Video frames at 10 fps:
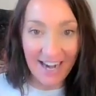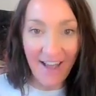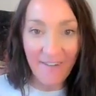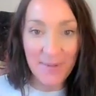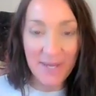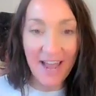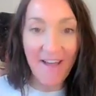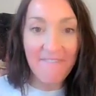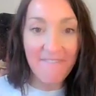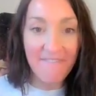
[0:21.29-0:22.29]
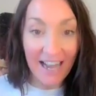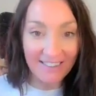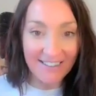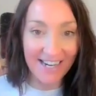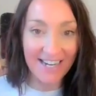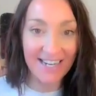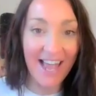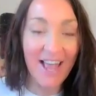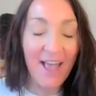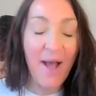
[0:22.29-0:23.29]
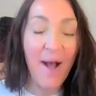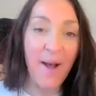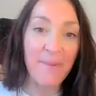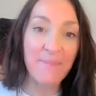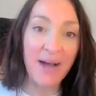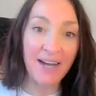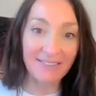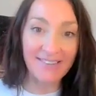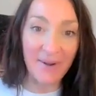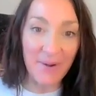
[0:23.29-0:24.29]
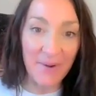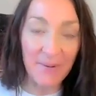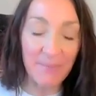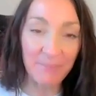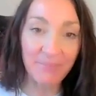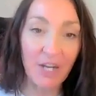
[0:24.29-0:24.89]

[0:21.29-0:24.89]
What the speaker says: that have been affecting us all.